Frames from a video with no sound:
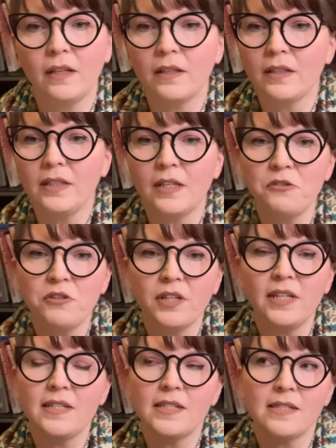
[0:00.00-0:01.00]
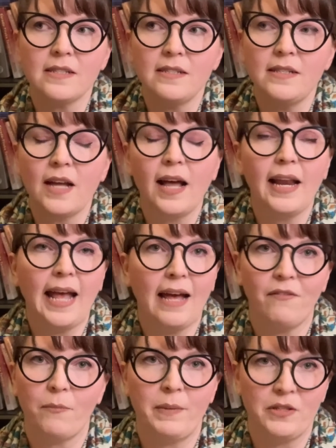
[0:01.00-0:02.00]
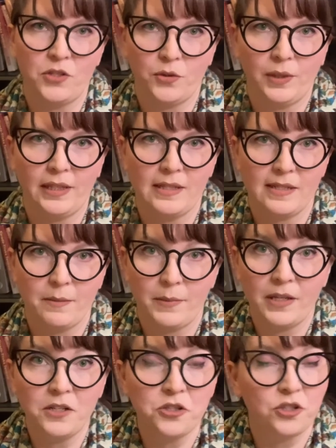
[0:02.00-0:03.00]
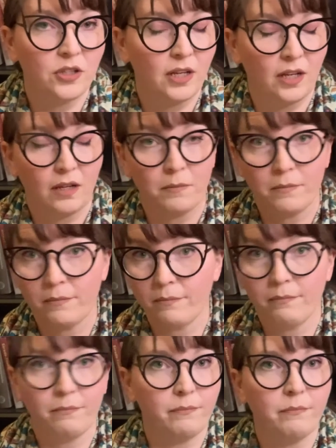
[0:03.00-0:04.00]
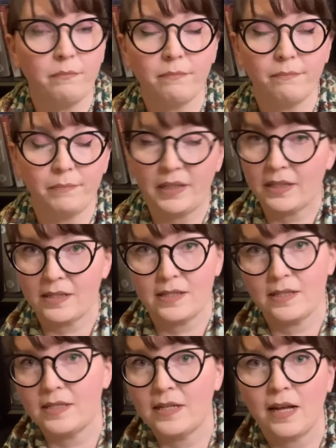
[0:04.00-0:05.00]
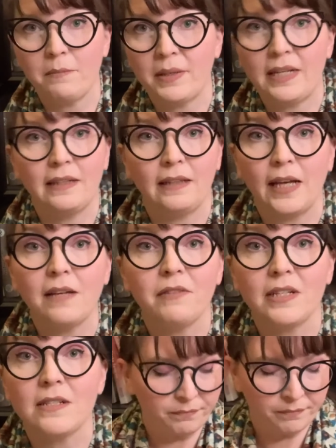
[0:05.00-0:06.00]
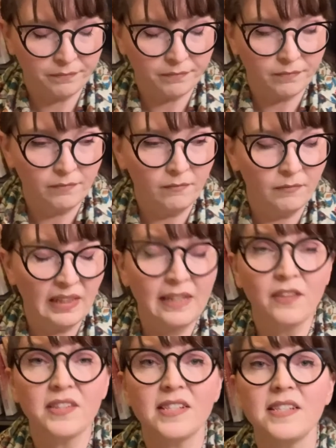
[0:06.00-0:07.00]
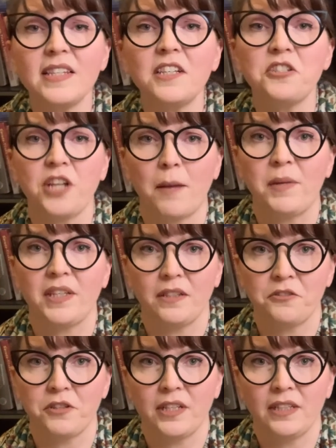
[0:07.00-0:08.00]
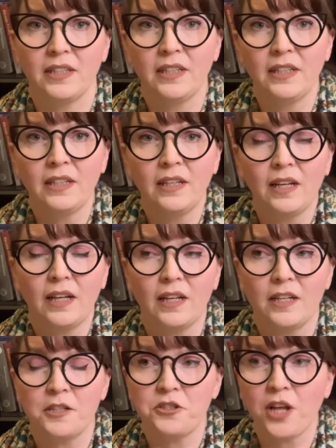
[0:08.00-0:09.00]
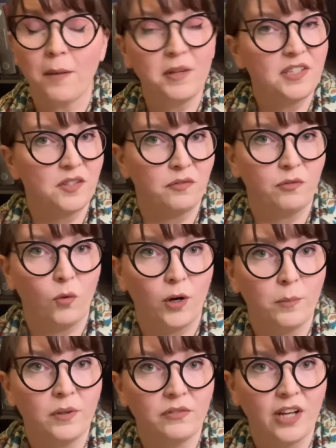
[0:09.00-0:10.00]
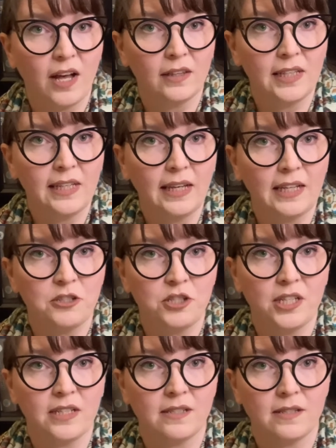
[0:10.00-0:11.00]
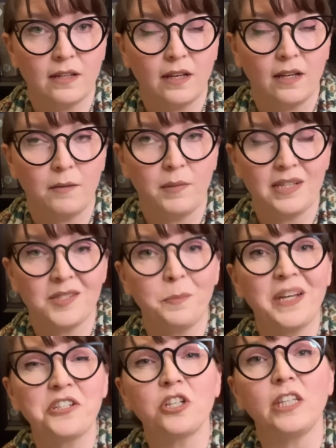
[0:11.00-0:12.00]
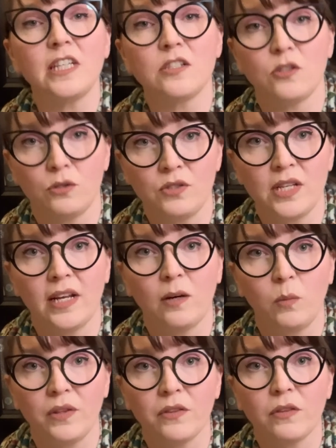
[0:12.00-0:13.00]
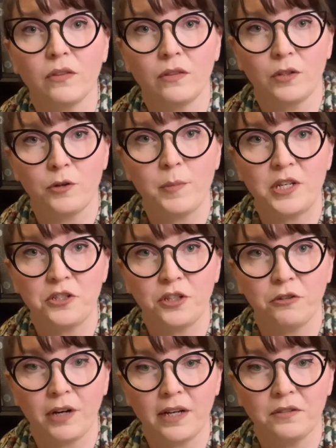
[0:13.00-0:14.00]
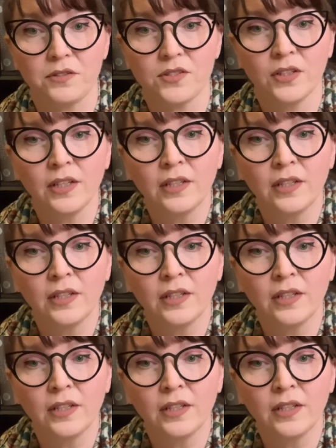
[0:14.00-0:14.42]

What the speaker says: yantra does not have a Bindu in this image because it's not been enlivened. Now, this is the Shama yantra. Shama is a form of Kali, and she is especially associated with the cremation grounds